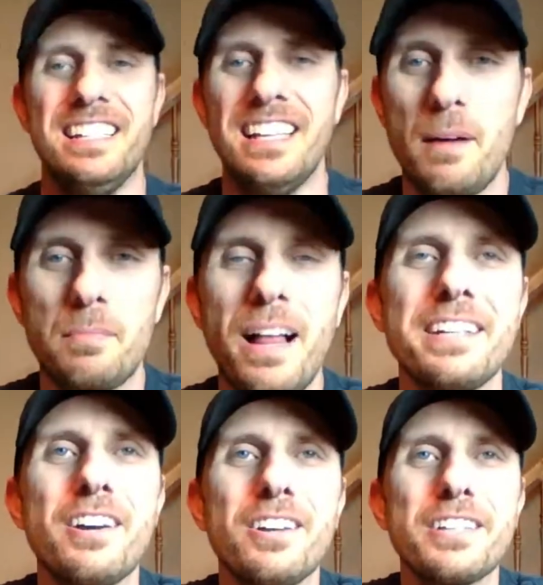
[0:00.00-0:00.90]
I'm
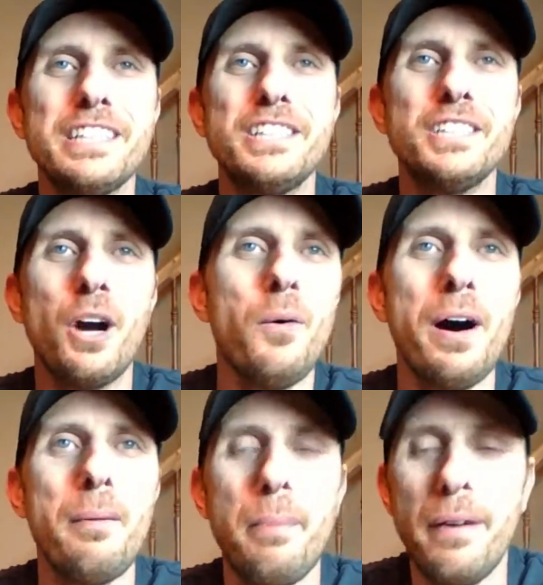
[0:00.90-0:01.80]
glad y'all could show
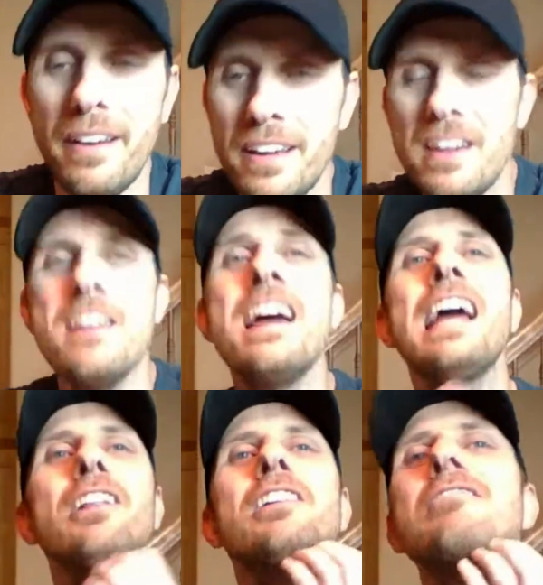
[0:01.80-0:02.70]
up.
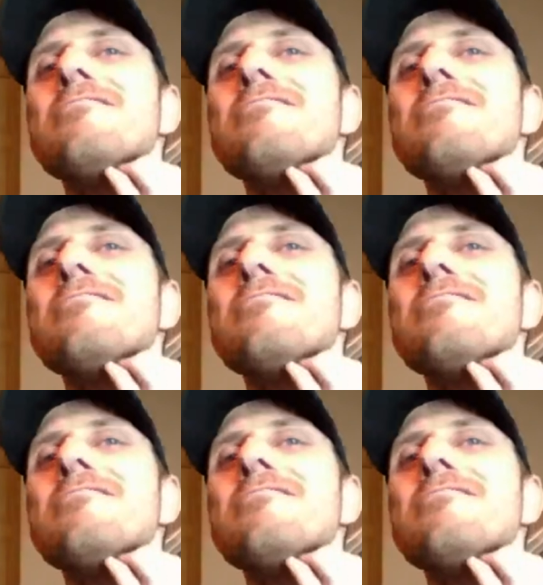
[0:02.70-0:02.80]
Hey, look.